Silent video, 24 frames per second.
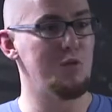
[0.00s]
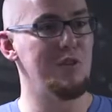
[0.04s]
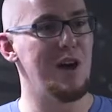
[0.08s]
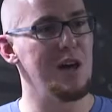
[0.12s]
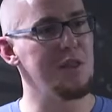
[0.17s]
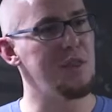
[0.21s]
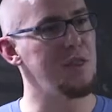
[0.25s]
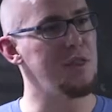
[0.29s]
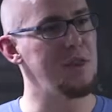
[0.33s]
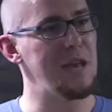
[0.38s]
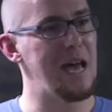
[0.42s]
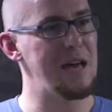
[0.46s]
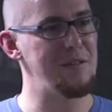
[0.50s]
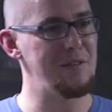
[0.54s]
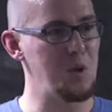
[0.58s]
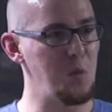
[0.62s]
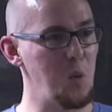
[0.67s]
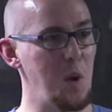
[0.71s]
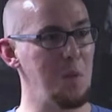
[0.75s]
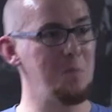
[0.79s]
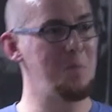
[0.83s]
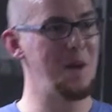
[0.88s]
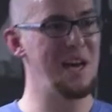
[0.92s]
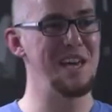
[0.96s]
rather than having
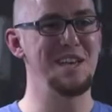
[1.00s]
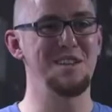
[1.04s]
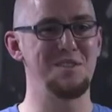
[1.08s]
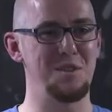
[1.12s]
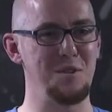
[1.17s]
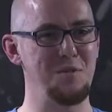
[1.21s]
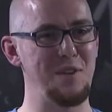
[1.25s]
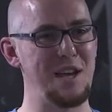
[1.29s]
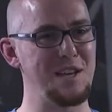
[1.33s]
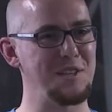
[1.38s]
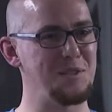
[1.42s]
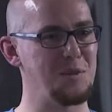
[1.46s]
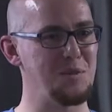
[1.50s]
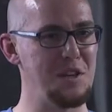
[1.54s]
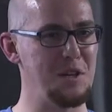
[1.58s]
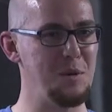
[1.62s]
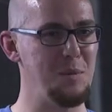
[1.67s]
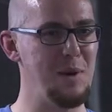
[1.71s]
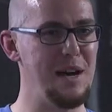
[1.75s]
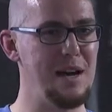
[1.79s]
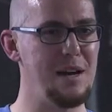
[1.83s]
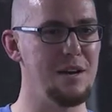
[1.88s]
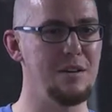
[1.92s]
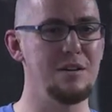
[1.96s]
one page that ranks really
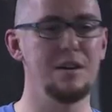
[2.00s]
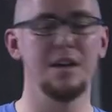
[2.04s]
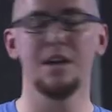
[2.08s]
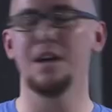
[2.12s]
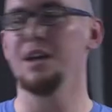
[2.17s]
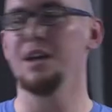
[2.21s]
well,